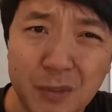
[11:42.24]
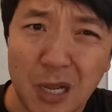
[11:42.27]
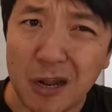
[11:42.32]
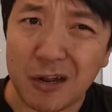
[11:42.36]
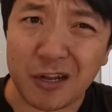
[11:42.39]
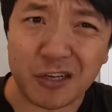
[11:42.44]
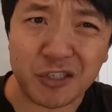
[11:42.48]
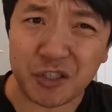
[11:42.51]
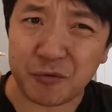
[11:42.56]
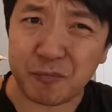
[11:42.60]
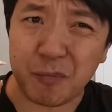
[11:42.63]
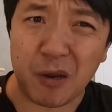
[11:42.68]

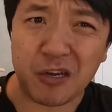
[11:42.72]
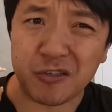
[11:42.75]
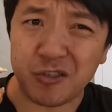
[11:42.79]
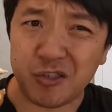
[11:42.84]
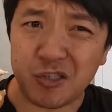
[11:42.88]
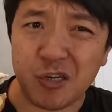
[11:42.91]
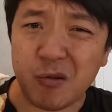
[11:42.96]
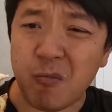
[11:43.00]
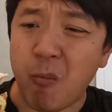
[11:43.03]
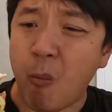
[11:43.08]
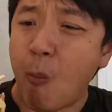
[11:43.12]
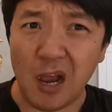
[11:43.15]
Not as
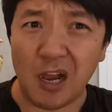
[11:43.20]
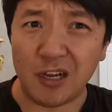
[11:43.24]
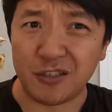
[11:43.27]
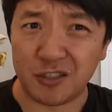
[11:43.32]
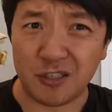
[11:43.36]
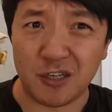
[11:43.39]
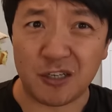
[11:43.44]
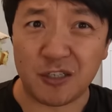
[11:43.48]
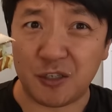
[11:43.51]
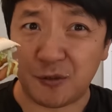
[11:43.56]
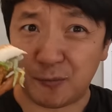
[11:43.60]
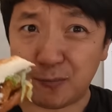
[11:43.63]
spicy
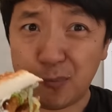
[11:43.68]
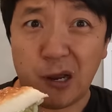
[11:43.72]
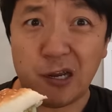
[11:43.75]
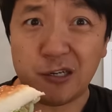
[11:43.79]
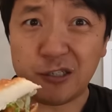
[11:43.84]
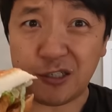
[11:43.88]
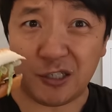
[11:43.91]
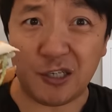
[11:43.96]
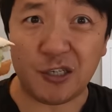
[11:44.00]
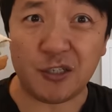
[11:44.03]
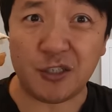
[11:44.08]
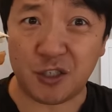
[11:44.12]
as the
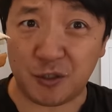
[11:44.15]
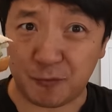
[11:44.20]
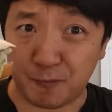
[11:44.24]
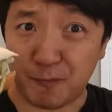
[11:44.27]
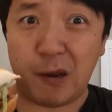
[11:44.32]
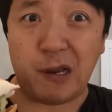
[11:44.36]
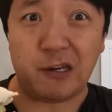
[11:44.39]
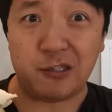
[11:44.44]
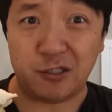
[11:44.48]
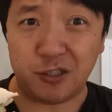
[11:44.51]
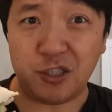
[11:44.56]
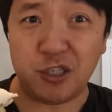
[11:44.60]
spicy,
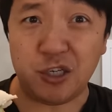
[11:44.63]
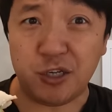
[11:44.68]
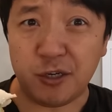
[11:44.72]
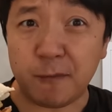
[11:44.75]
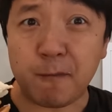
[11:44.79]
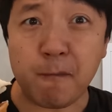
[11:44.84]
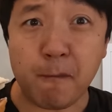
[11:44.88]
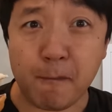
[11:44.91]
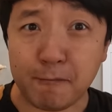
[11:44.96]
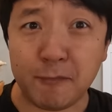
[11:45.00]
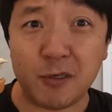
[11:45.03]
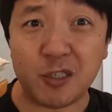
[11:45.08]

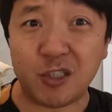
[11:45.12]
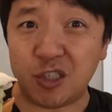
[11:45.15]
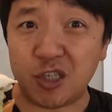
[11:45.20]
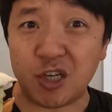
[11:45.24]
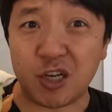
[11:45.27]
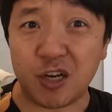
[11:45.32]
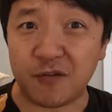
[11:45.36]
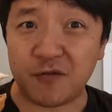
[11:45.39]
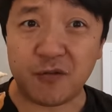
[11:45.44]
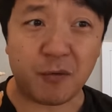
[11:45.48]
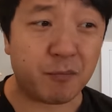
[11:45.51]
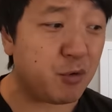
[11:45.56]
spicy
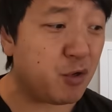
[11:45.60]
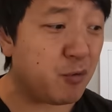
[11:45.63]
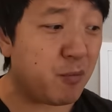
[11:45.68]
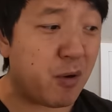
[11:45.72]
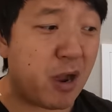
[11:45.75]
McChicken from